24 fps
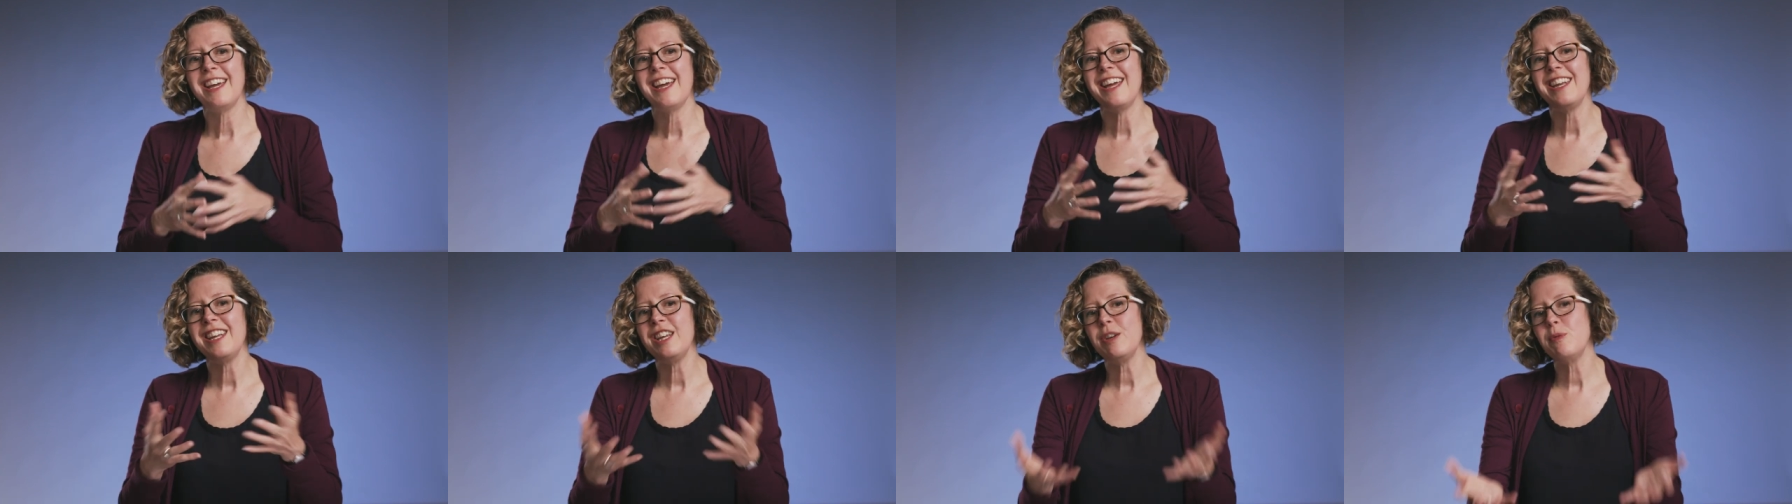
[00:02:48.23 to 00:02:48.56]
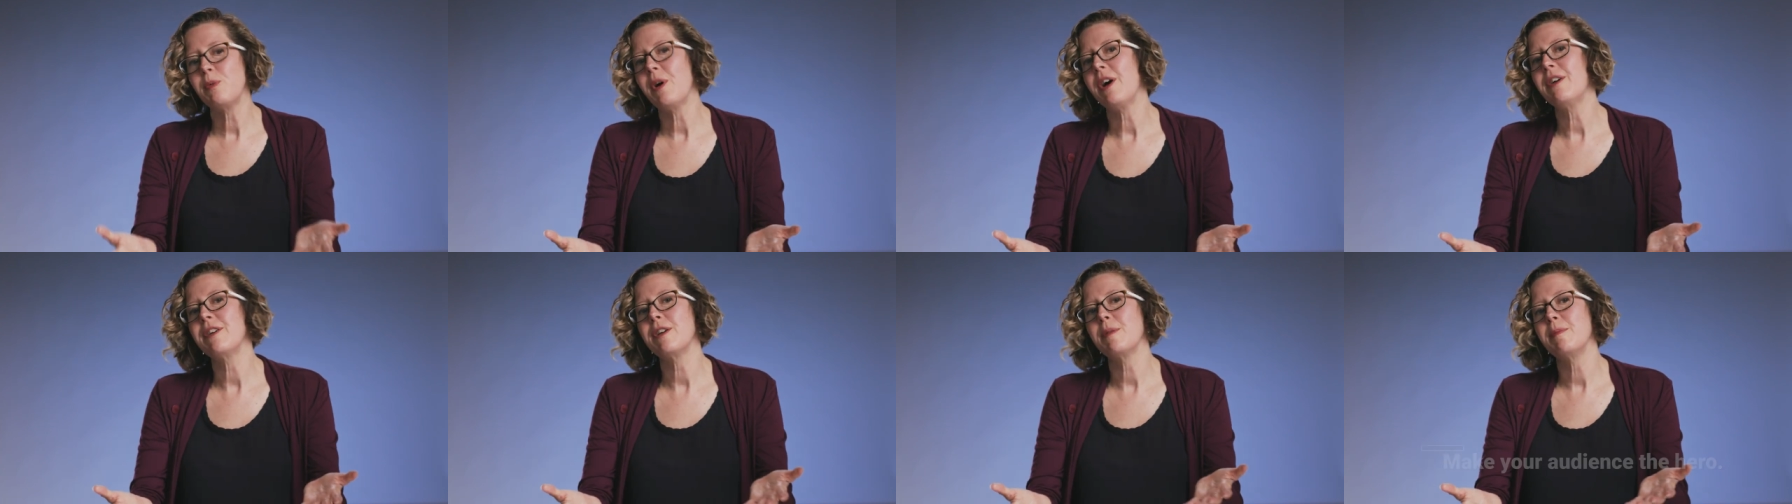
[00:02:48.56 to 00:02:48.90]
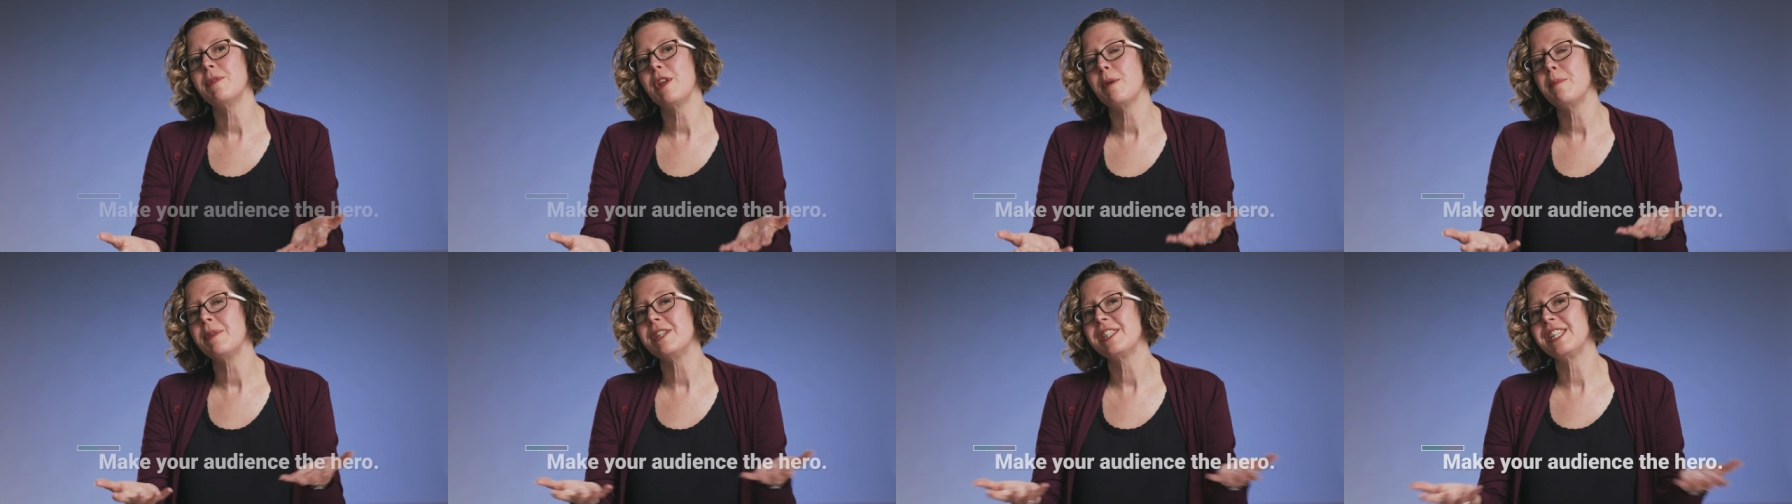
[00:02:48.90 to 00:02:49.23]
and he
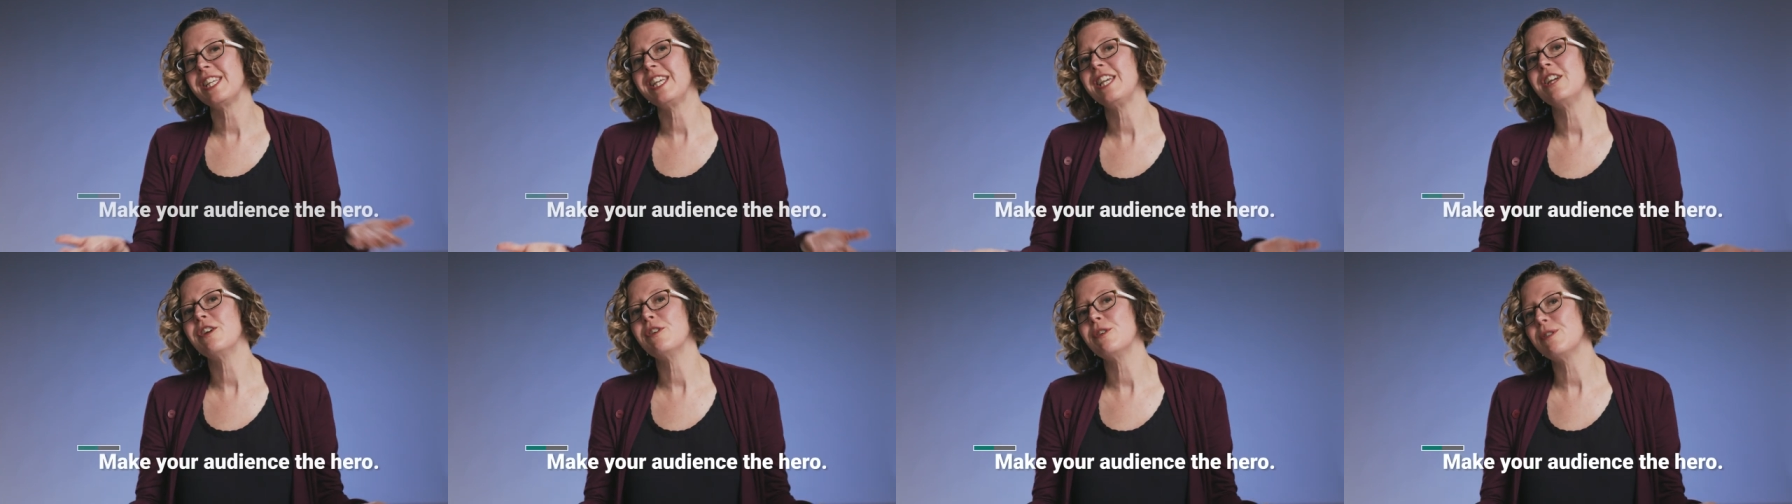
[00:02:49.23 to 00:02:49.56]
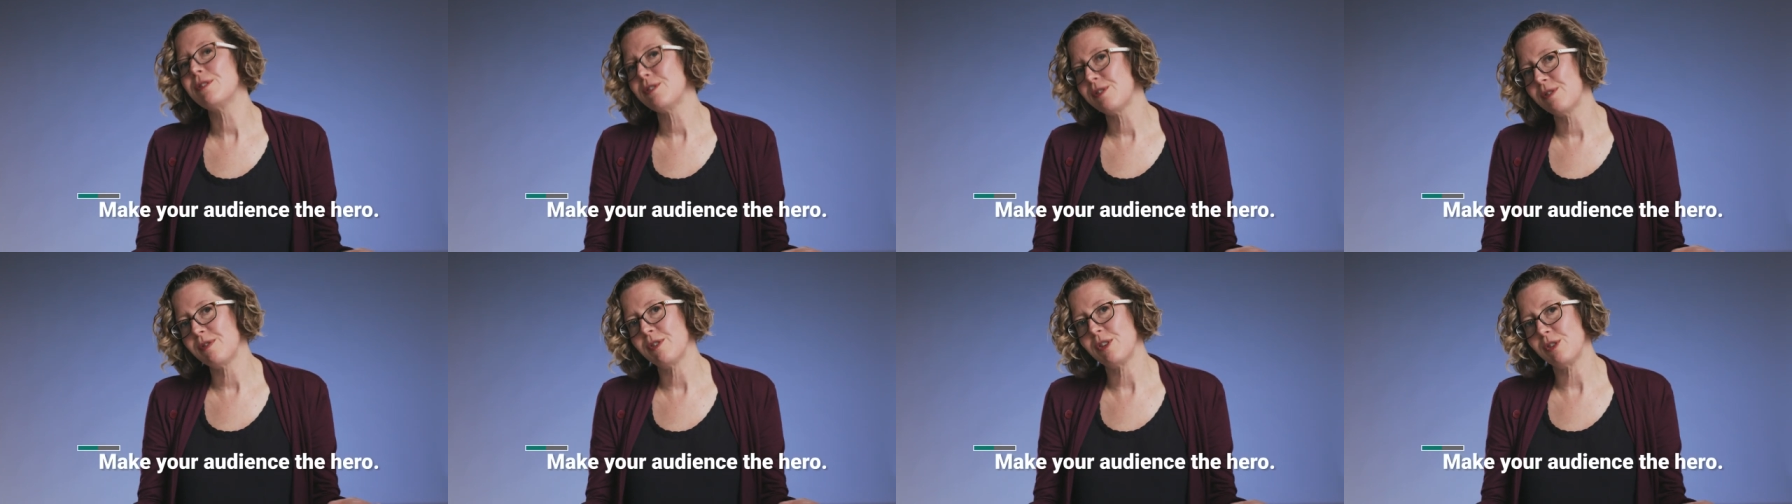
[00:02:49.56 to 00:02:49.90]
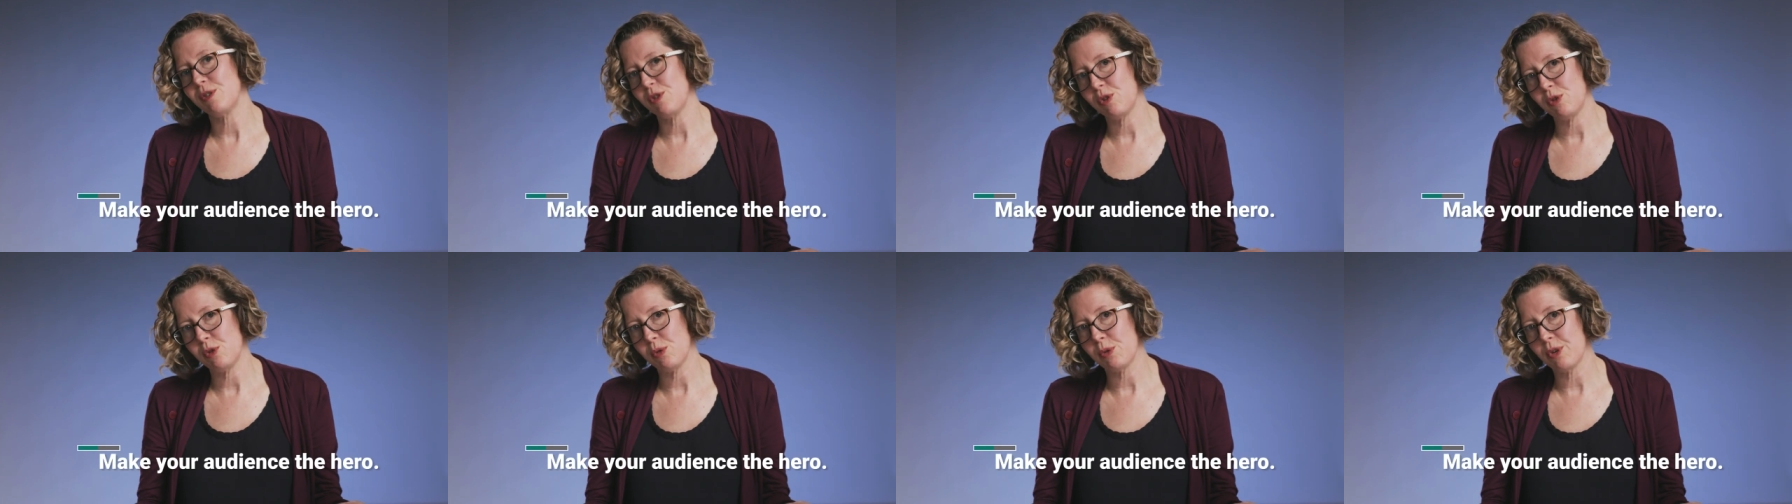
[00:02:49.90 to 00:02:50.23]
welcomed them as heroes of the
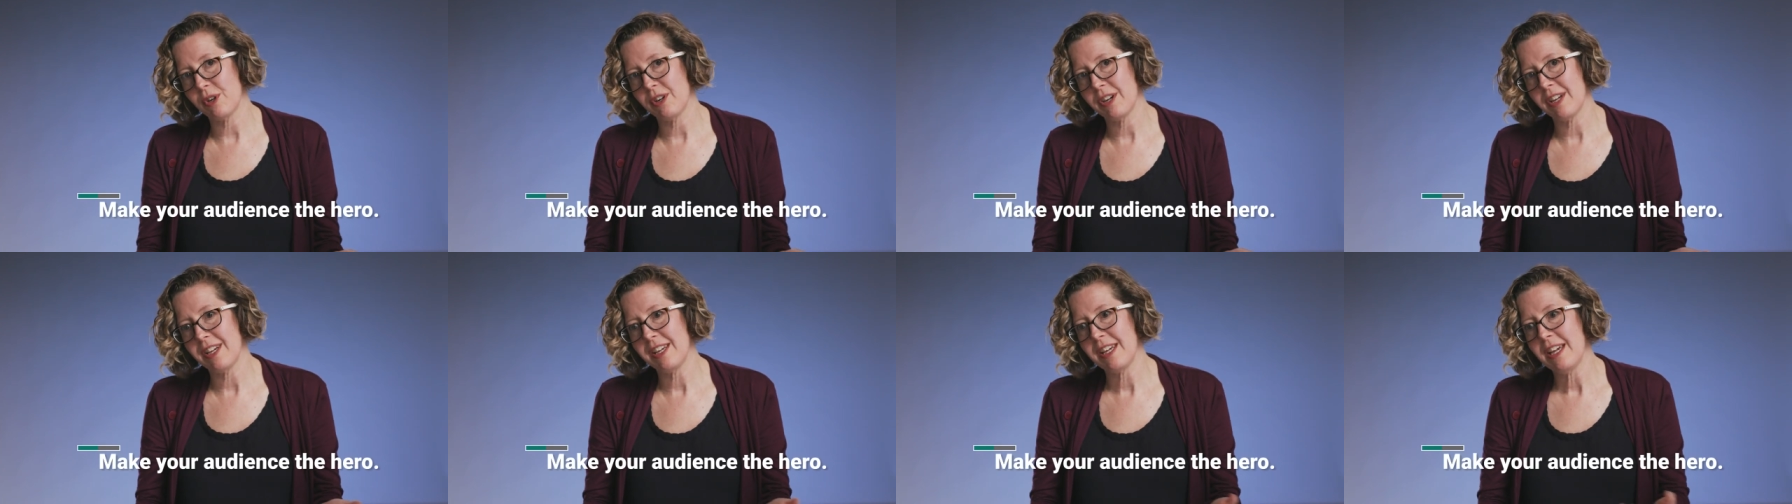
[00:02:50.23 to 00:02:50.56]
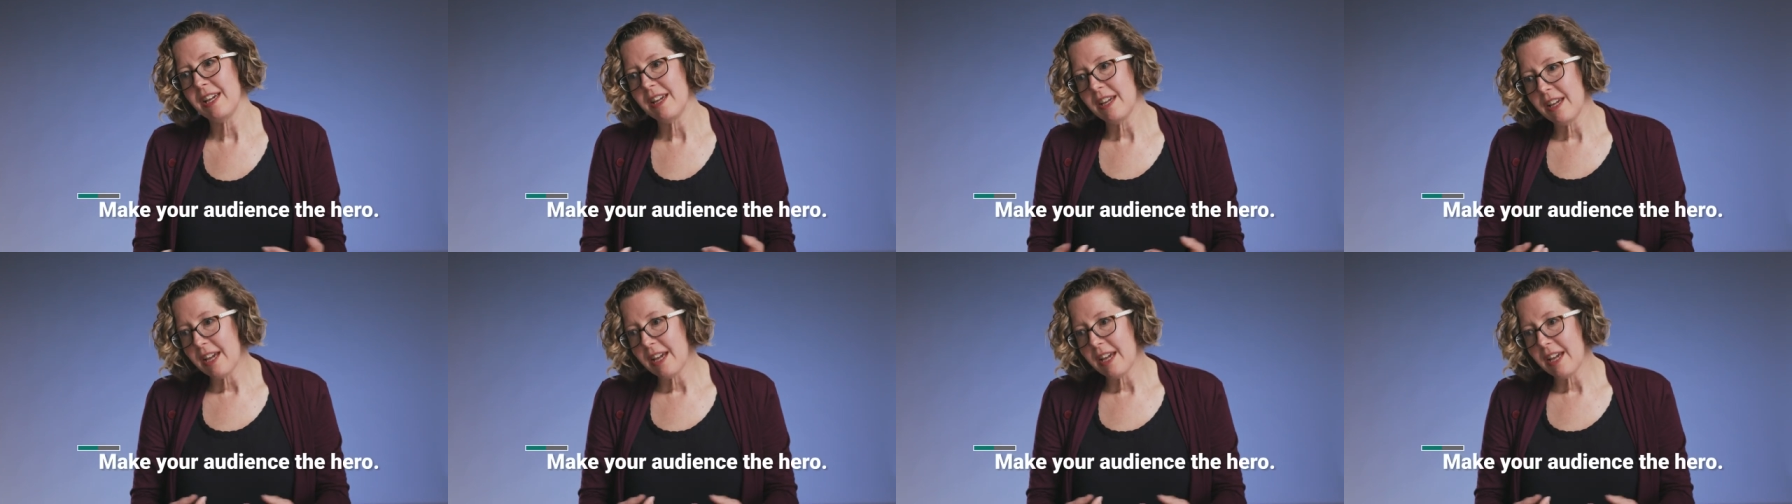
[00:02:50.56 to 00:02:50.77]
story,